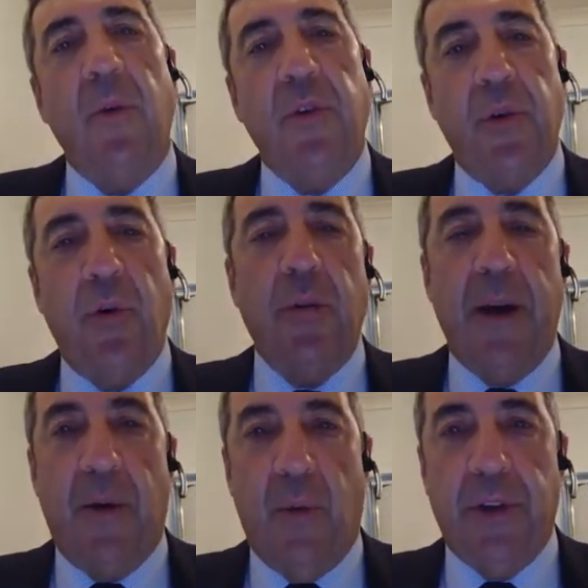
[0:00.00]
We'll talk
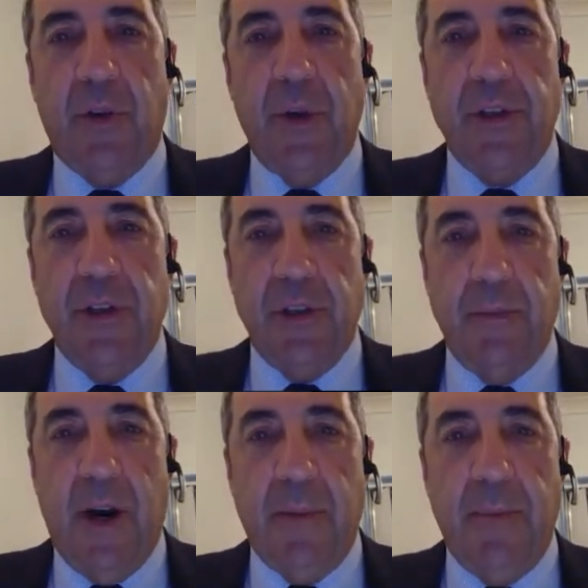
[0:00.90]
about what the questions
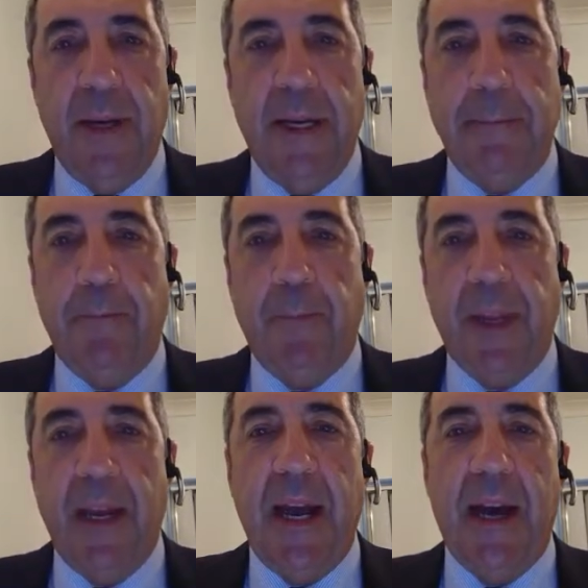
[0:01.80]
might be
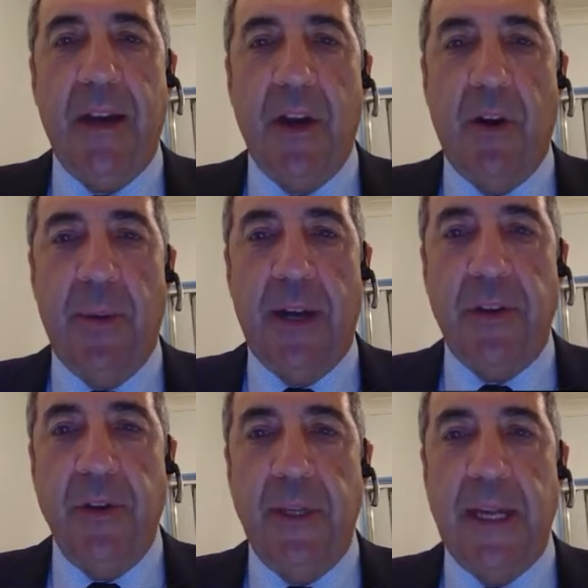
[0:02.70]
and how to go
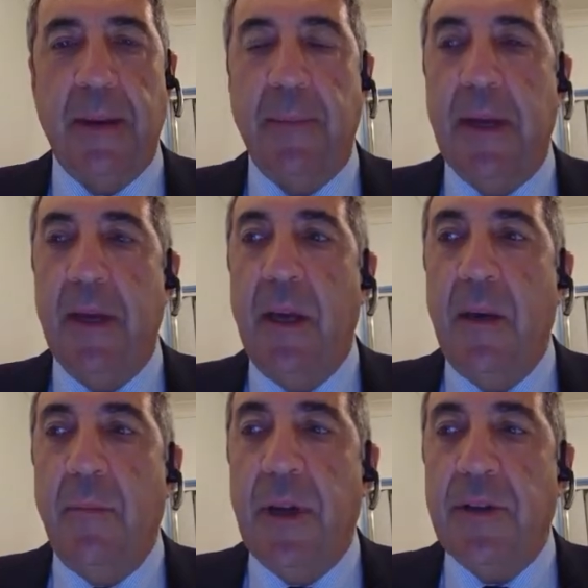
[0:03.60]
about doing that.
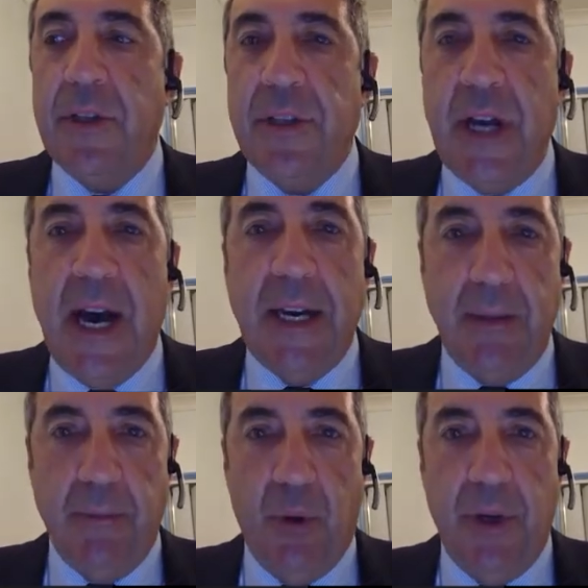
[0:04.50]
But as a
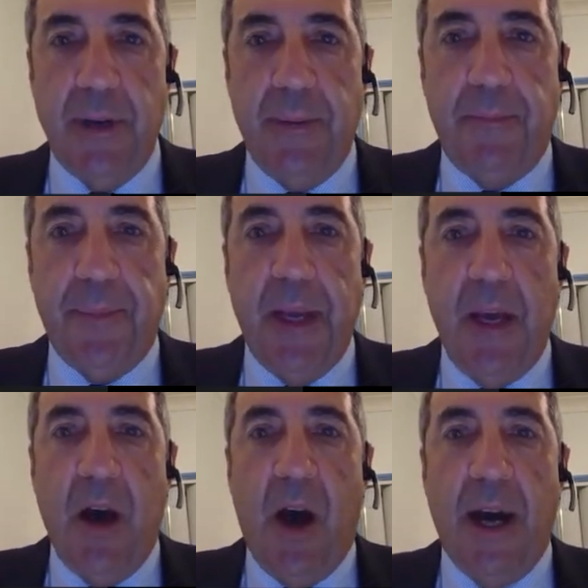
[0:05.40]
starting point,
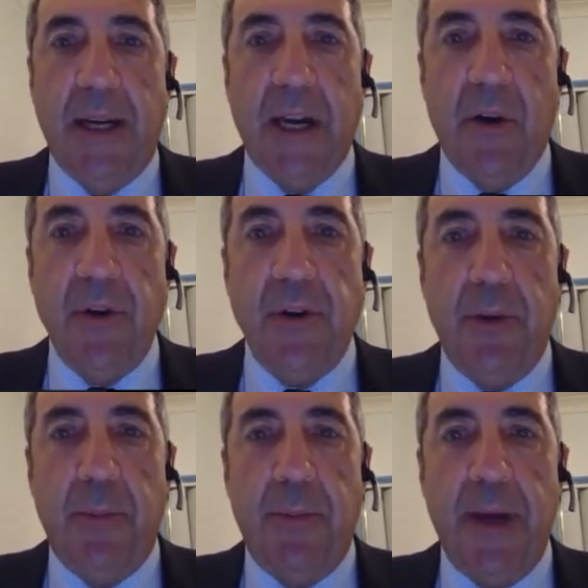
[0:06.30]
I encourage you
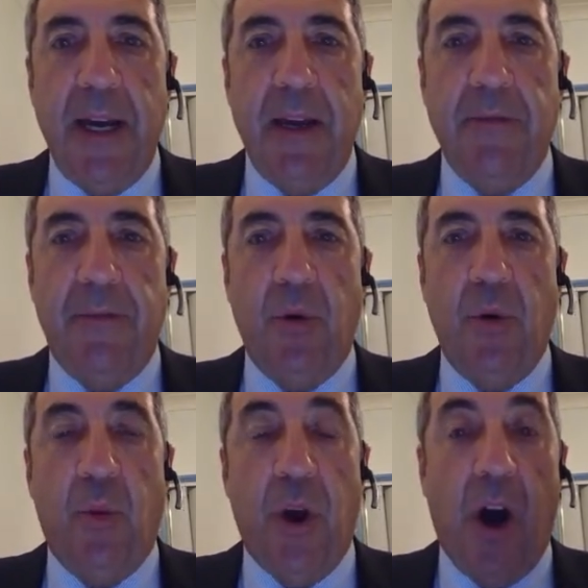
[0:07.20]
to prepare
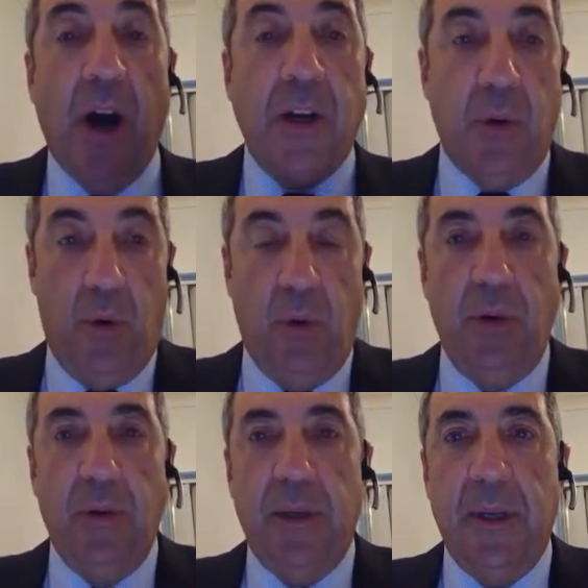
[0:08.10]
for what I
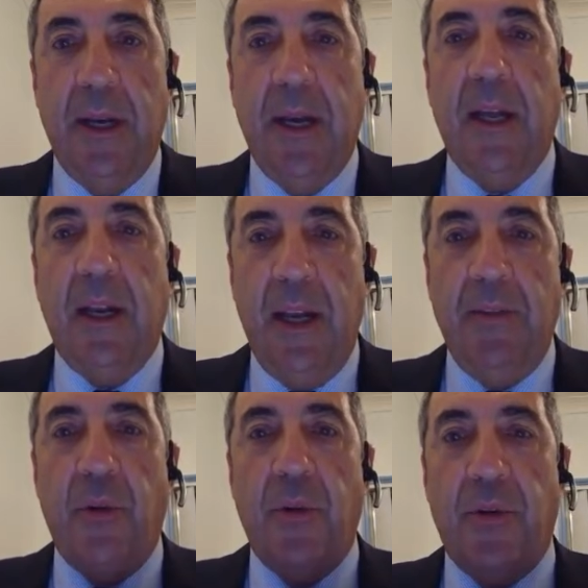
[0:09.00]
call
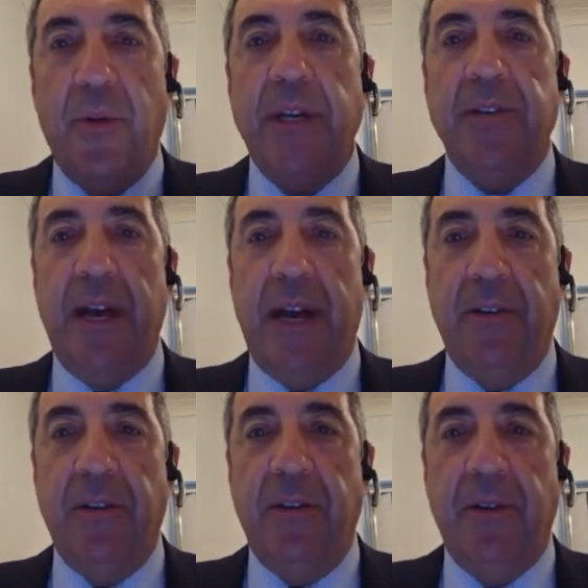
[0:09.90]
Level 3
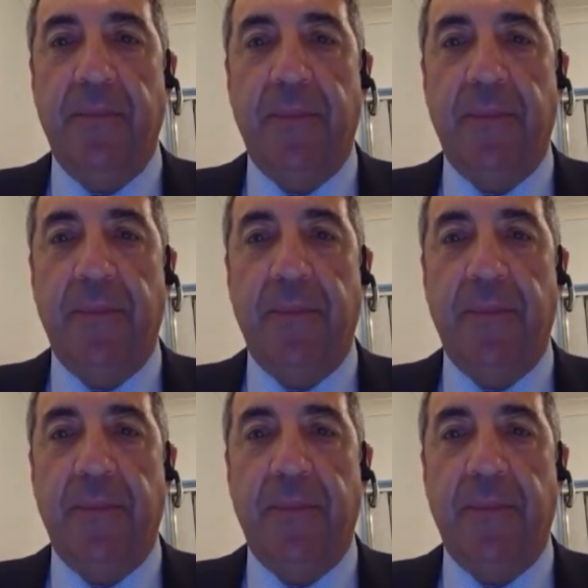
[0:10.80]
standard,